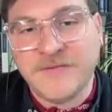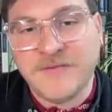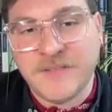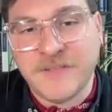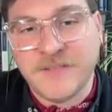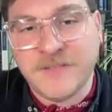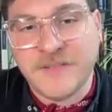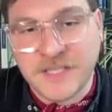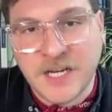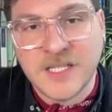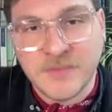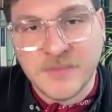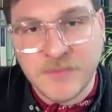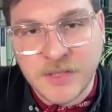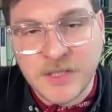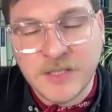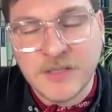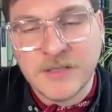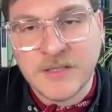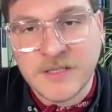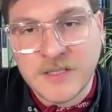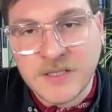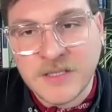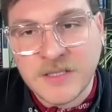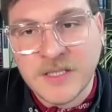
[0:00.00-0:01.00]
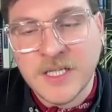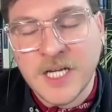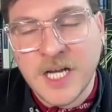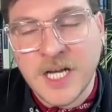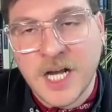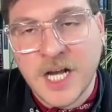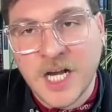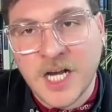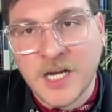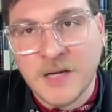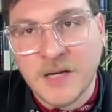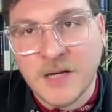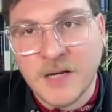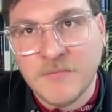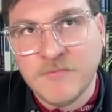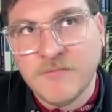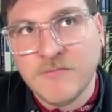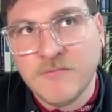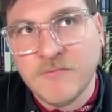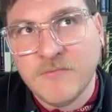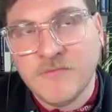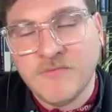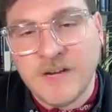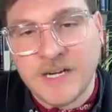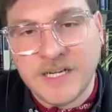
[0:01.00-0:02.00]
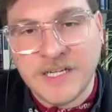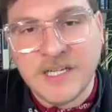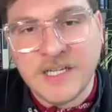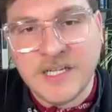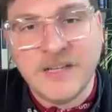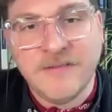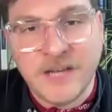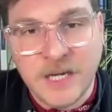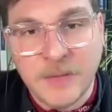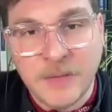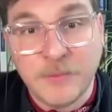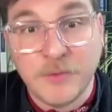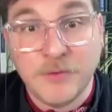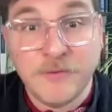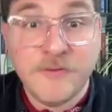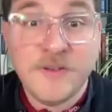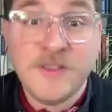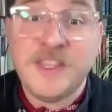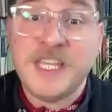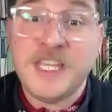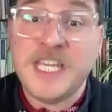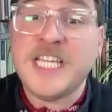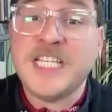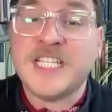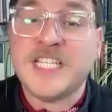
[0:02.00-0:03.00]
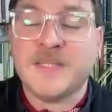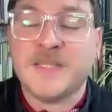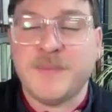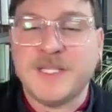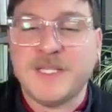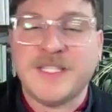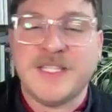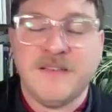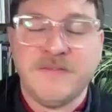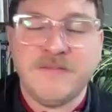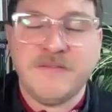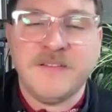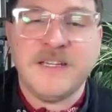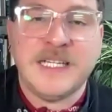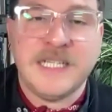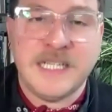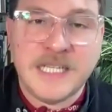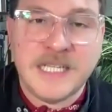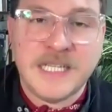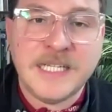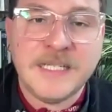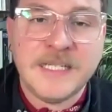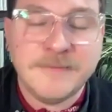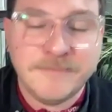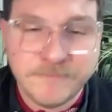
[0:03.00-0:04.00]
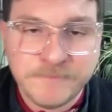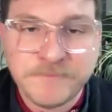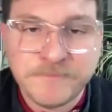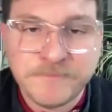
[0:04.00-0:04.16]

advertisements um, readily available for these specifically.